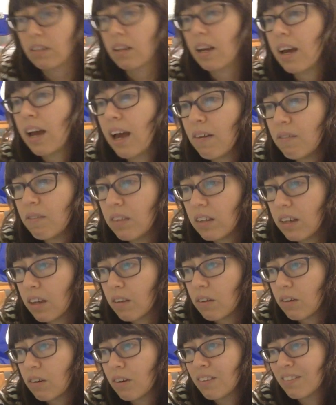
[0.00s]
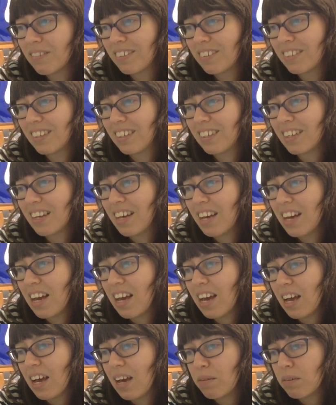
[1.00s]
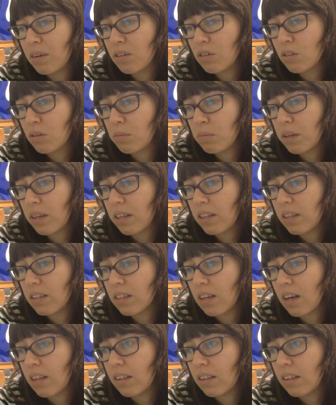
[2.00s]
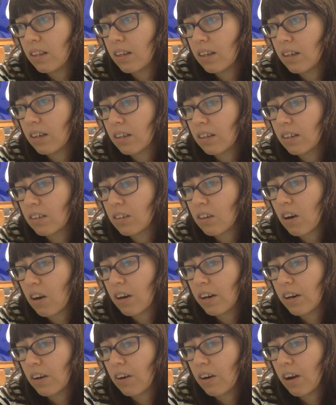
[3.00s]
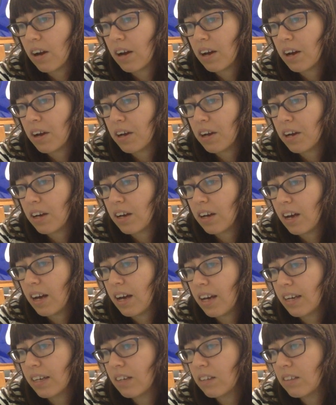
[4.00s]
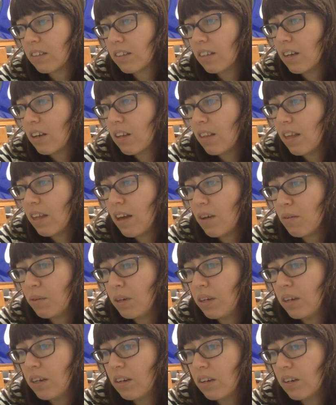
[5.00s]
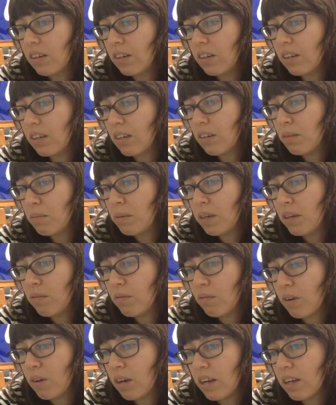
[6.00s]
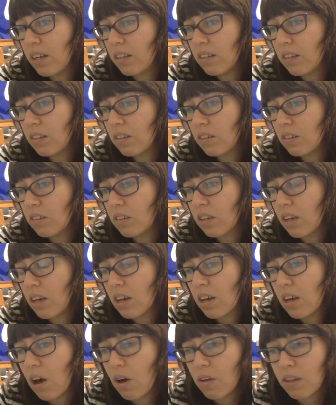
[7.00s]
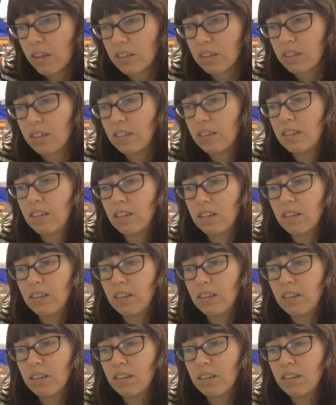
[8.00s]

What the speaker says: I have the other. Maybe I should play this on the guitar here. I can tell that we are gonna be friends. Let's do.